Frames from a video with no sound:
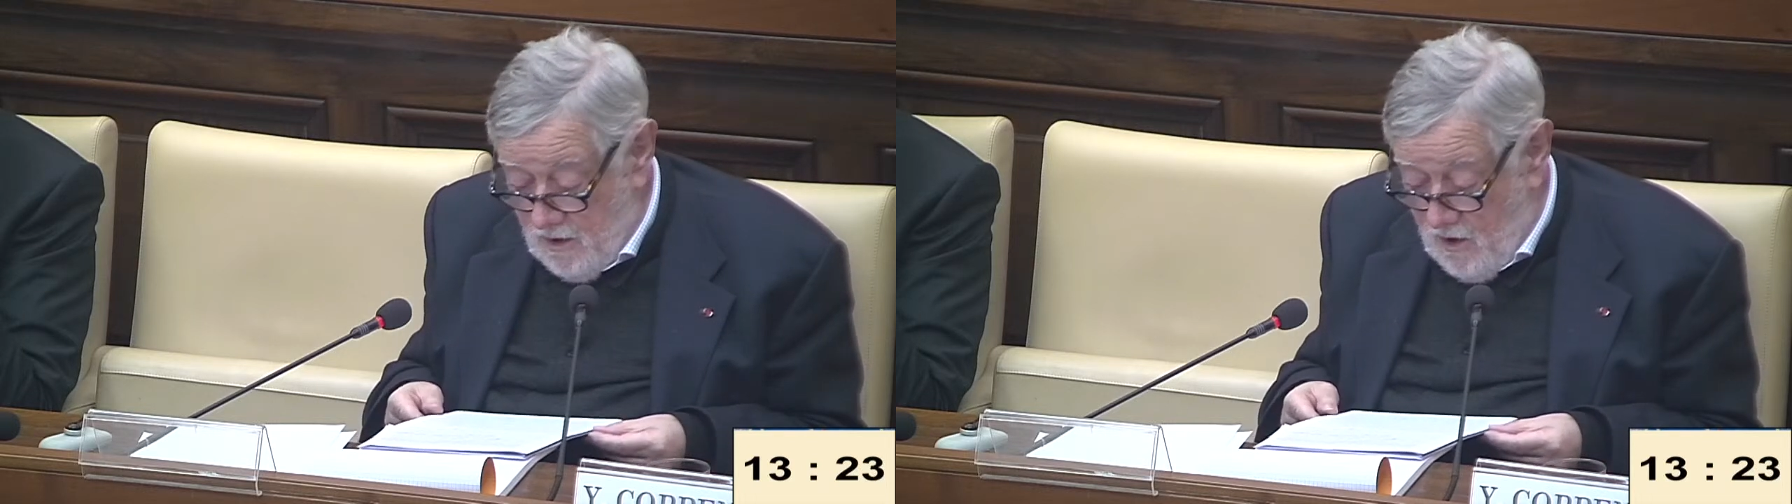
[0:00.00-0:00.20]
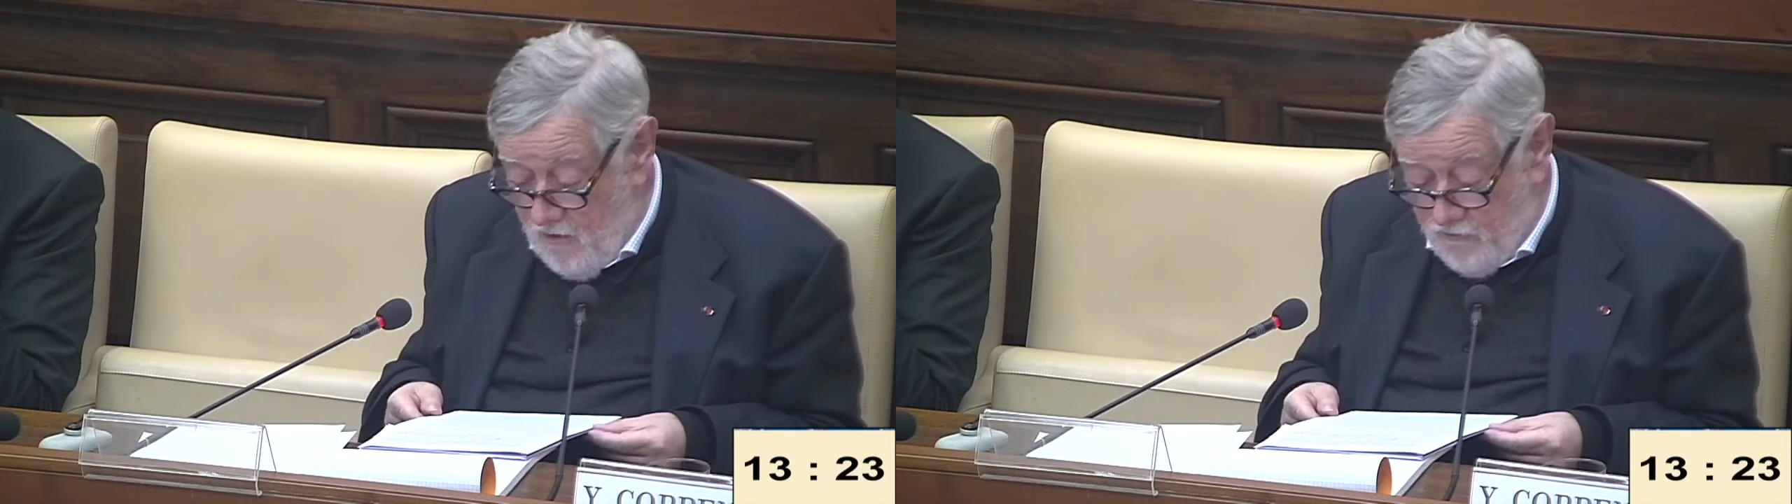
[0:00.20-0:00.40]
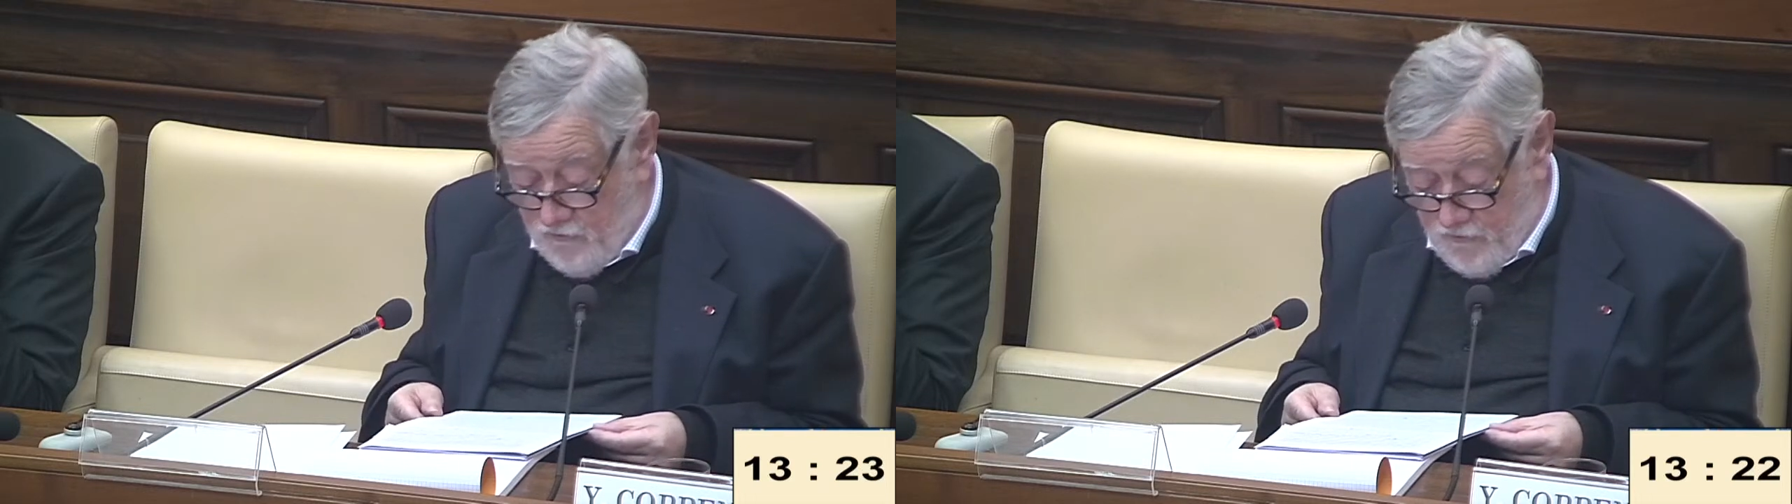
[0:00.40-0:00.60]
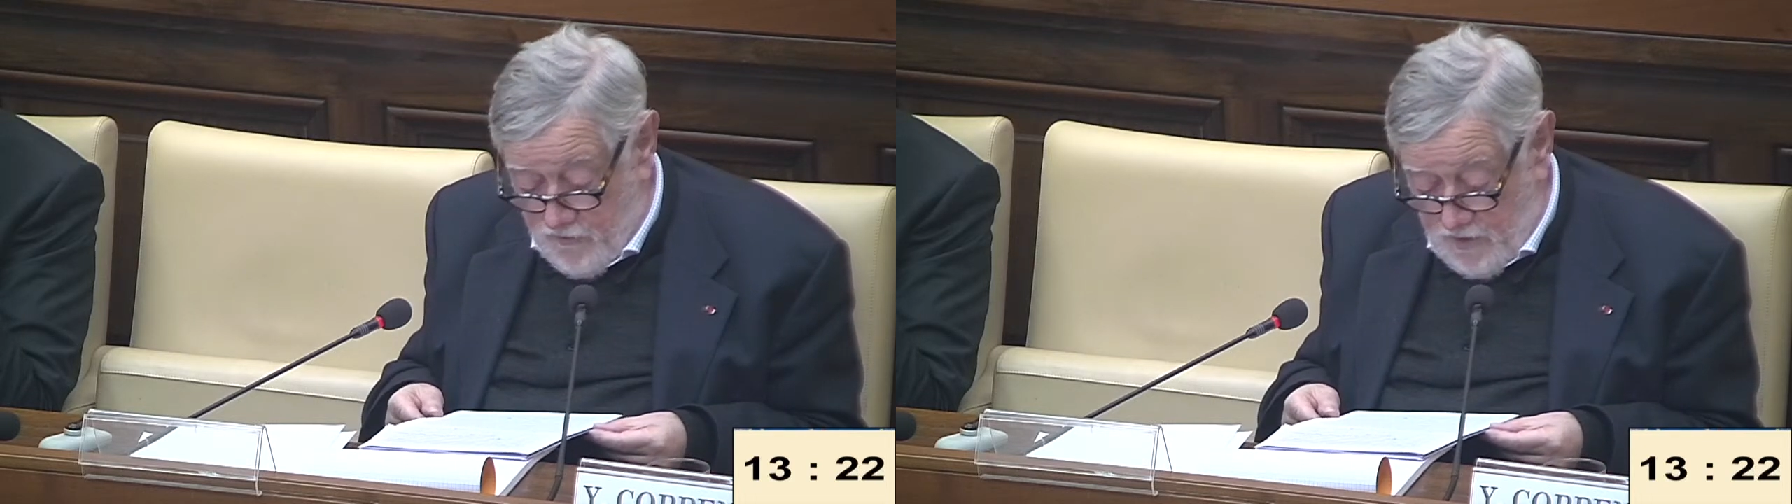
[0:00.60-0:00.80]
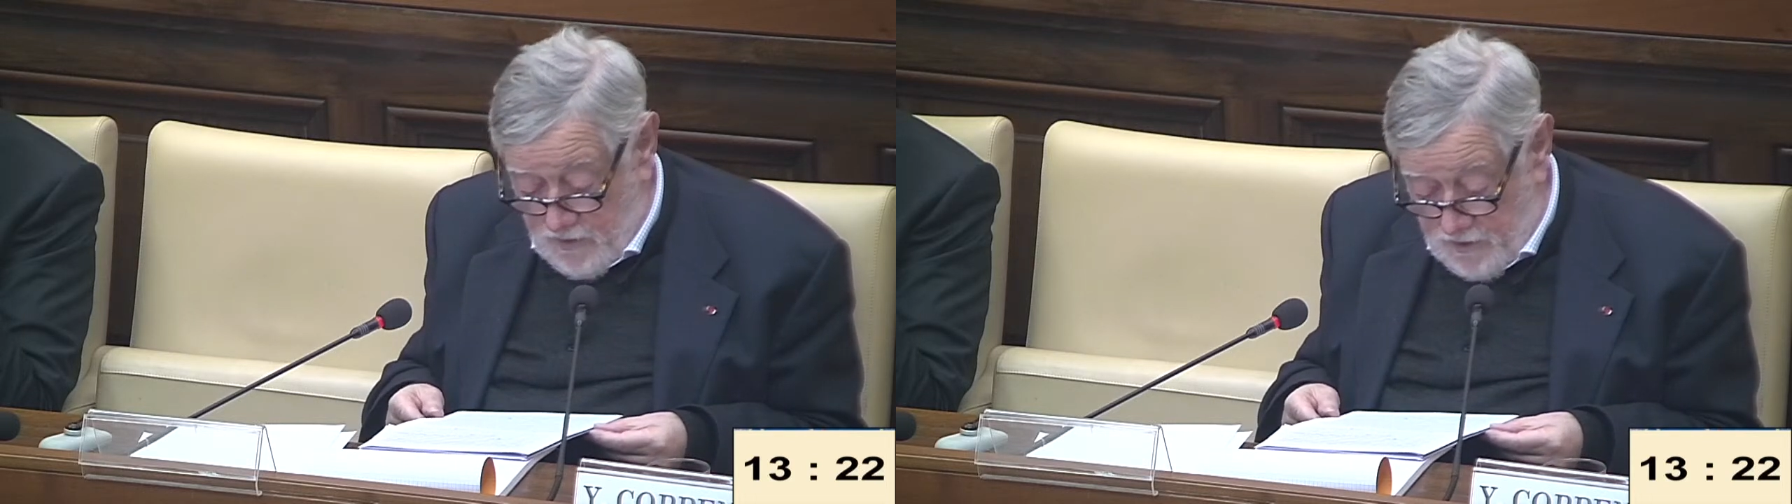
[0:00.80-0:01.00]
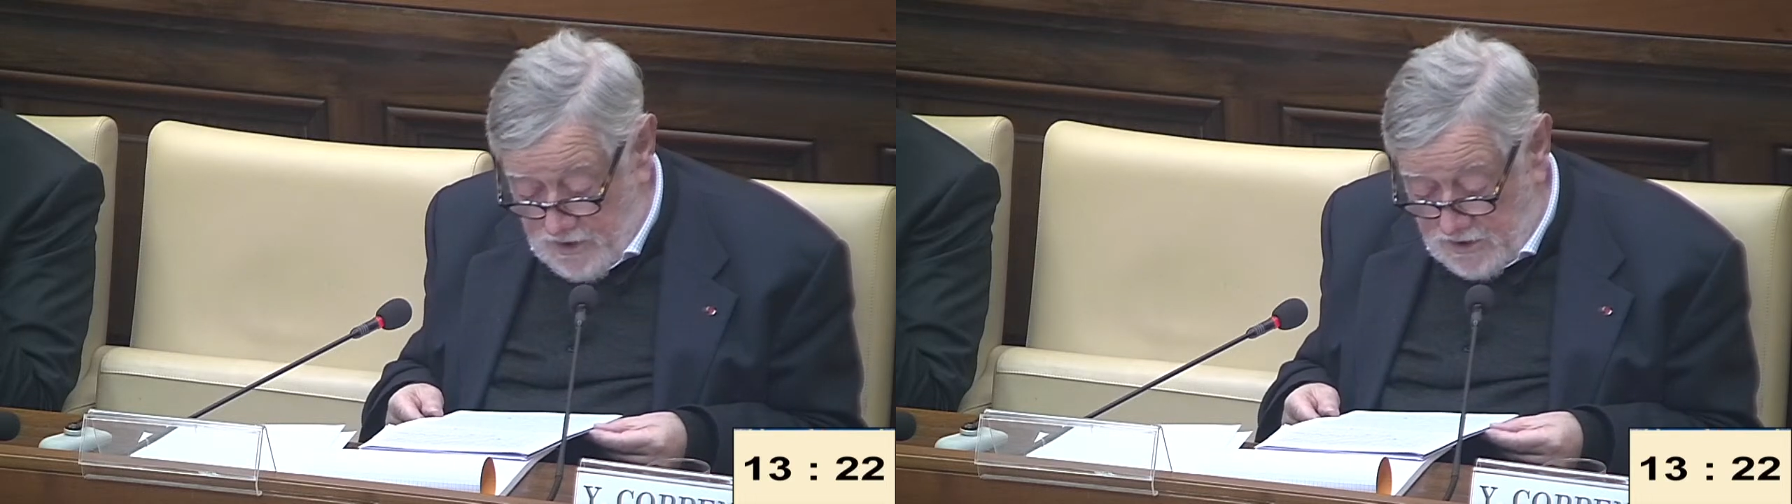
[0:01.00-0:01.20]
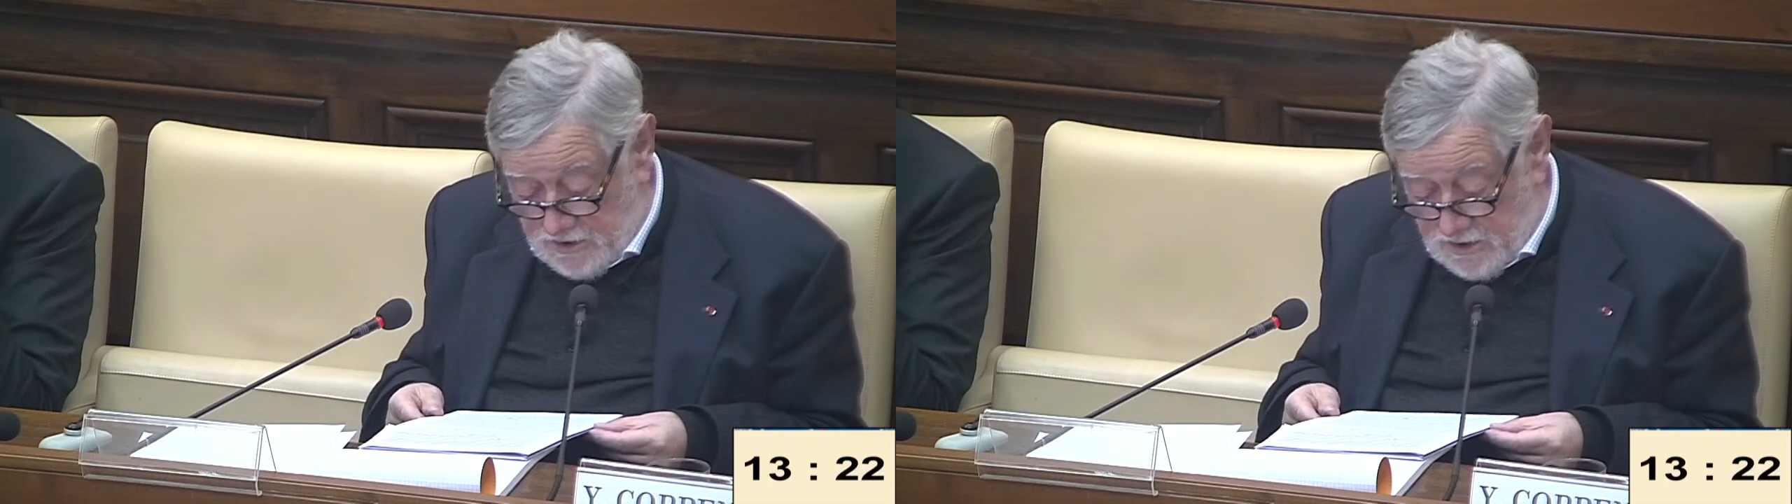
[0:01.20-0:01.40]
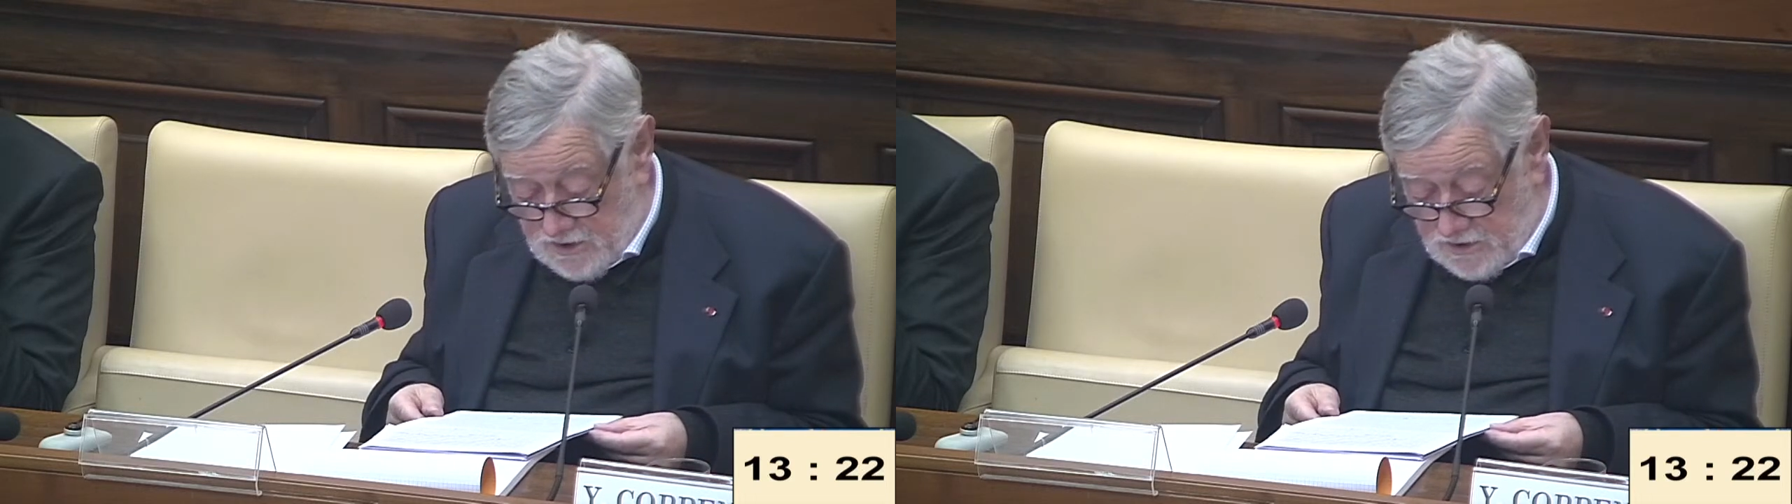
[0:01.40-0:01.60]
of these